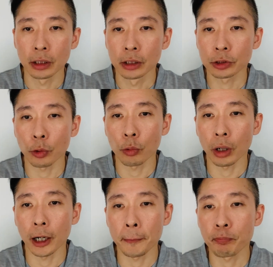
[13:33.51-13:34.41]

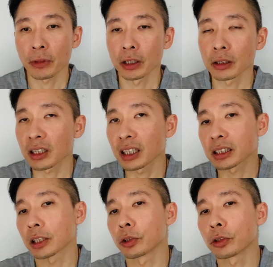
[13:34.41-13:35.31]
So the thing is
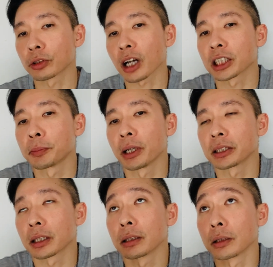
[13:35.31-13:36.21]
that you got to touch base
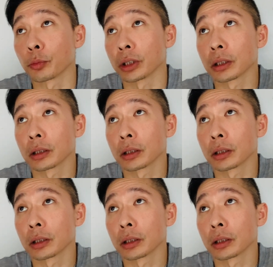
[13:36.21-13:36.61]
with